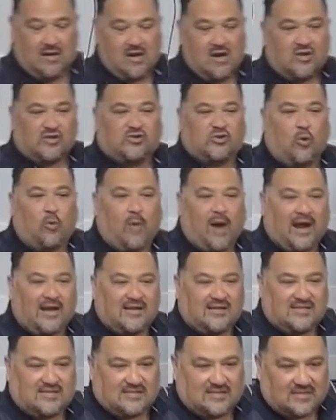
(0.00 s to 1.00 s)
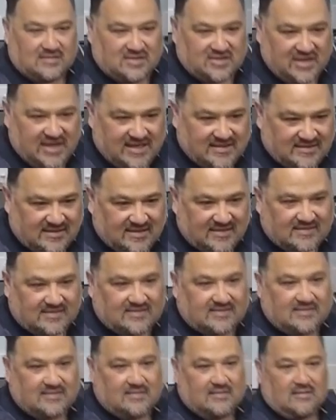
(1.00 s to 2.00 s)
So why does Jesus